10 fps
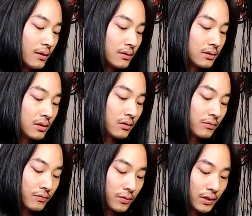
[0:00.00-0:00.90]
So,
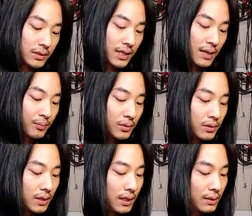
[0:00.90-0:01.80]
for
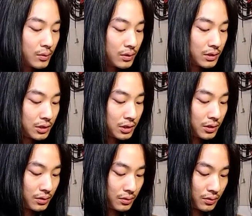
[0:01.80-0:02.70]
example, I'm going to
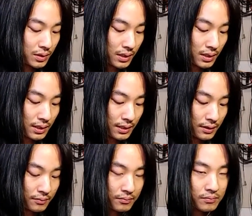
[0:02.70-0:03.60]
choose the